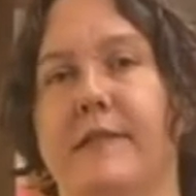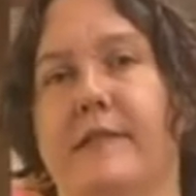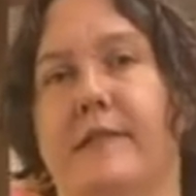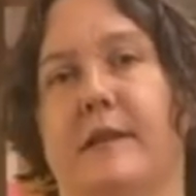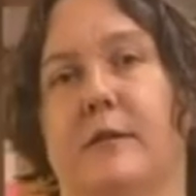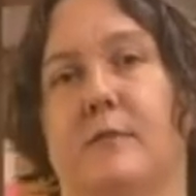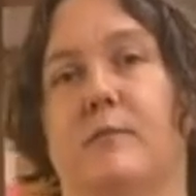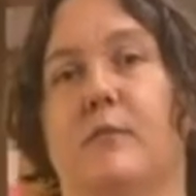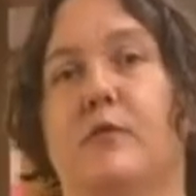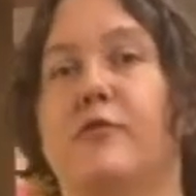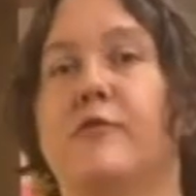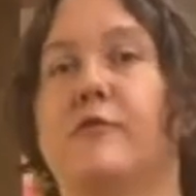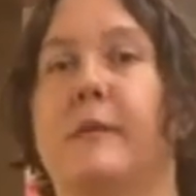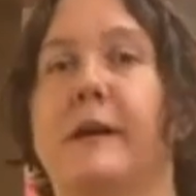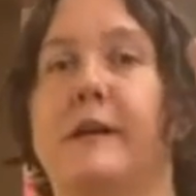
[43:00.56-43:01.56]
didn't
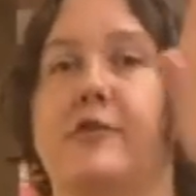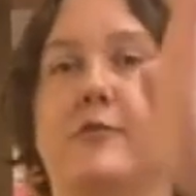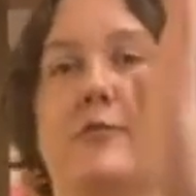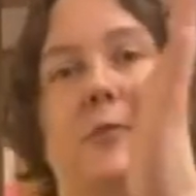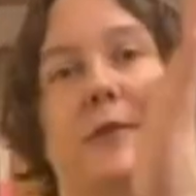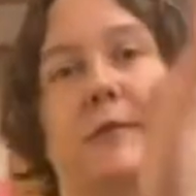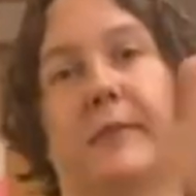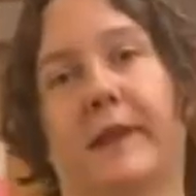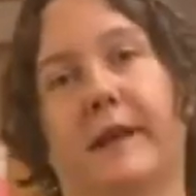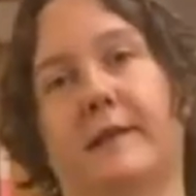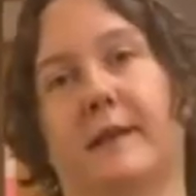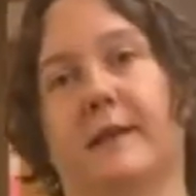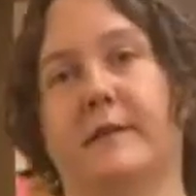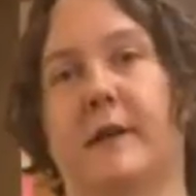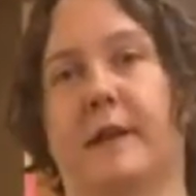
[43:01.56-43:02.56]
move much with plate
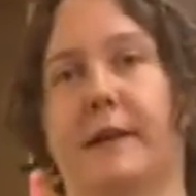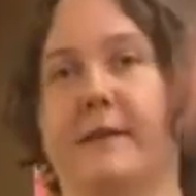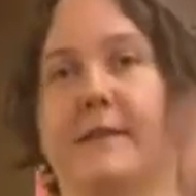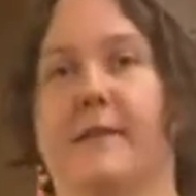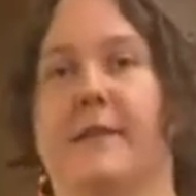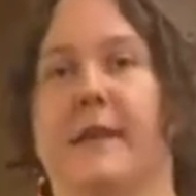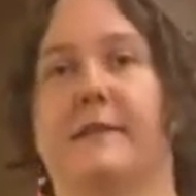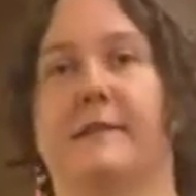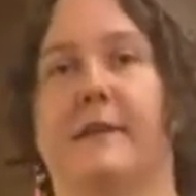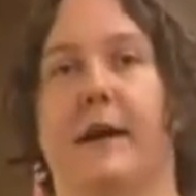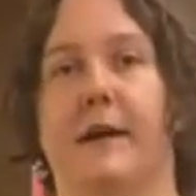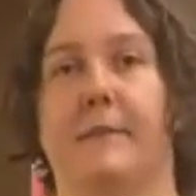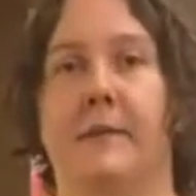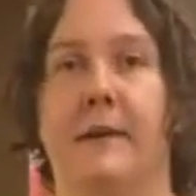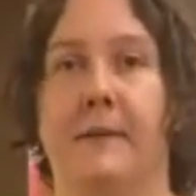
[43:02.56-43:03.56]
tectonics at that
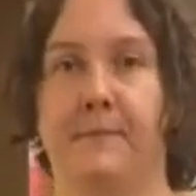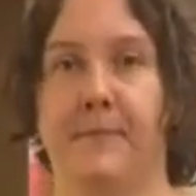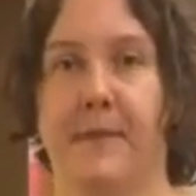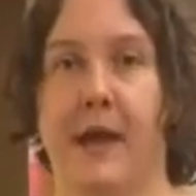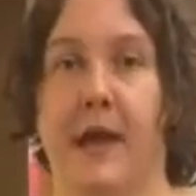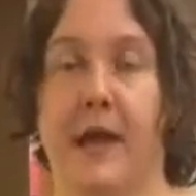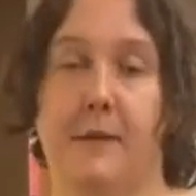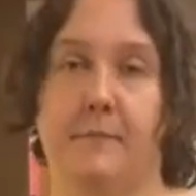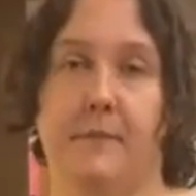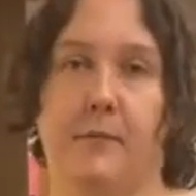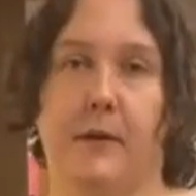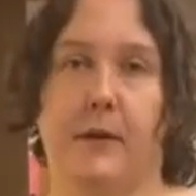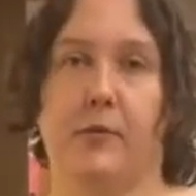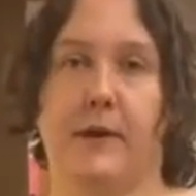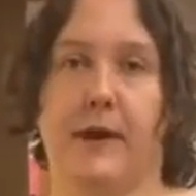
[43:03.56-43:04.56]
time, but
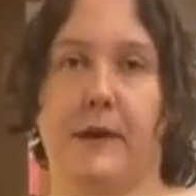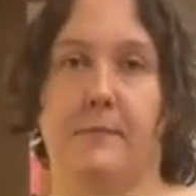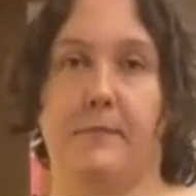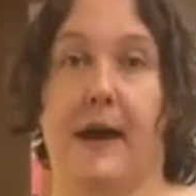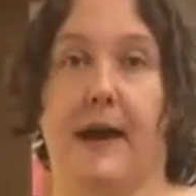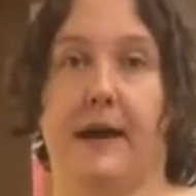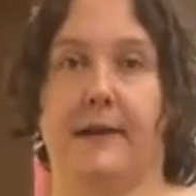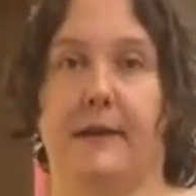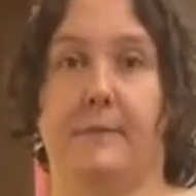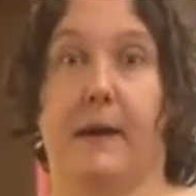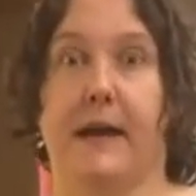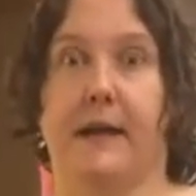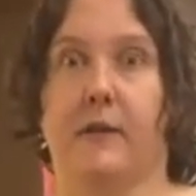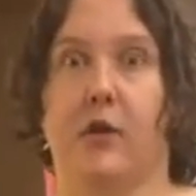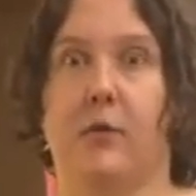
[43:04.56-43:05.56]
we were impacted
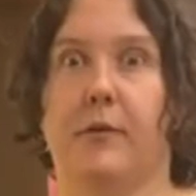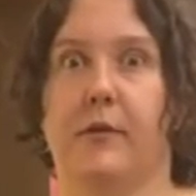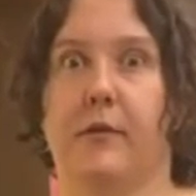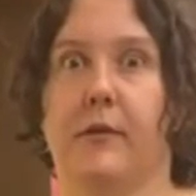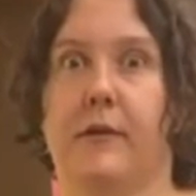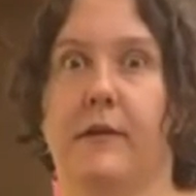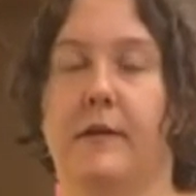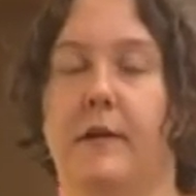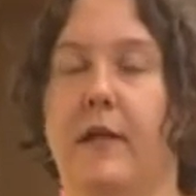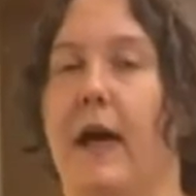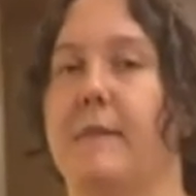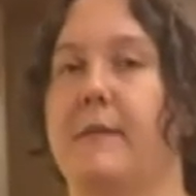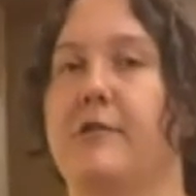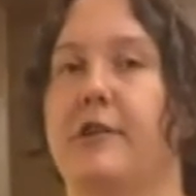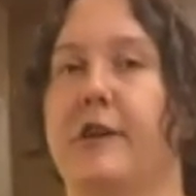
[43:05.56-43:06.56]
by global
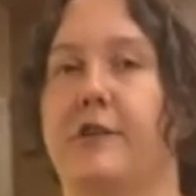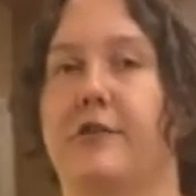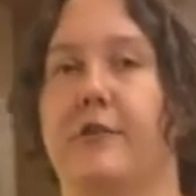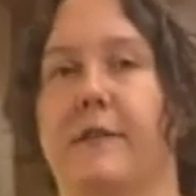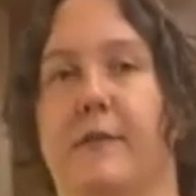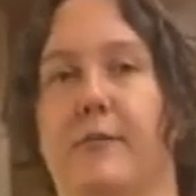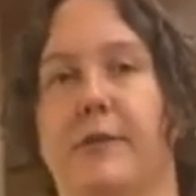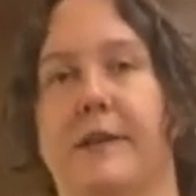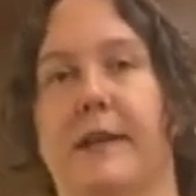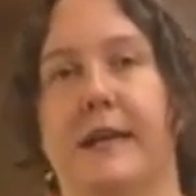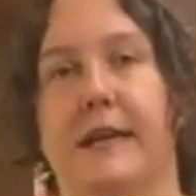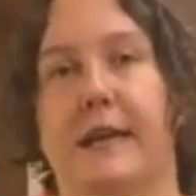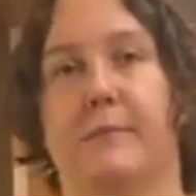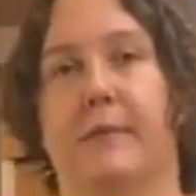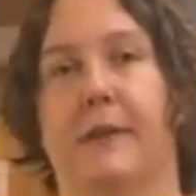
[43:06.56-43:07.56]
climate changes that were
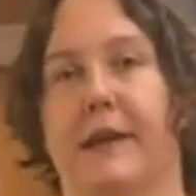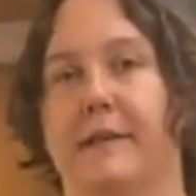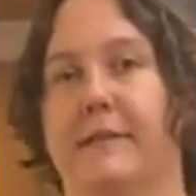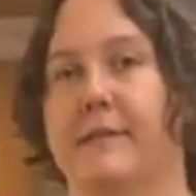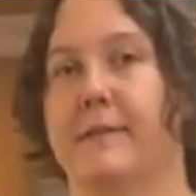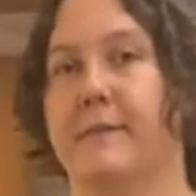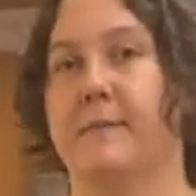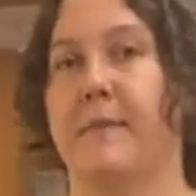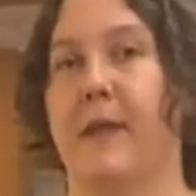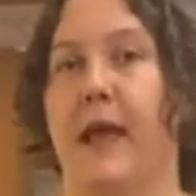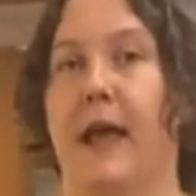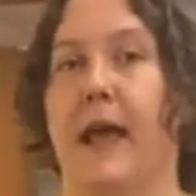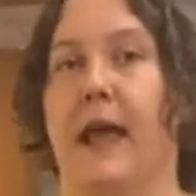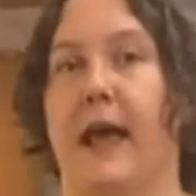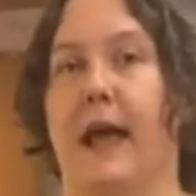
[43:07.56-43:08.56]
taking place.
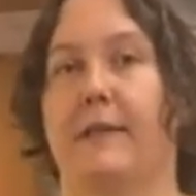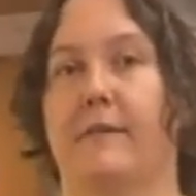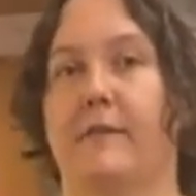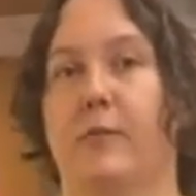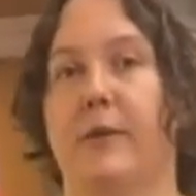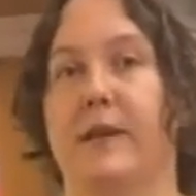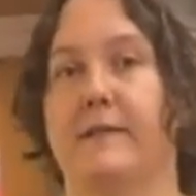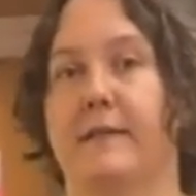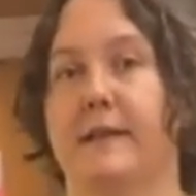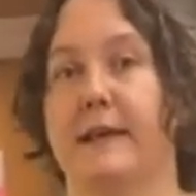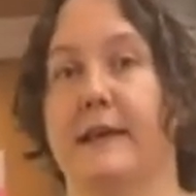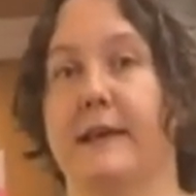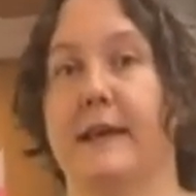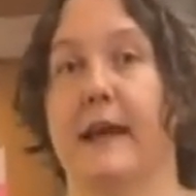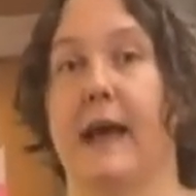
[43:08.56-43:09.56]
And so we
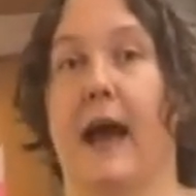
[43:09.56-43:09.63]
see,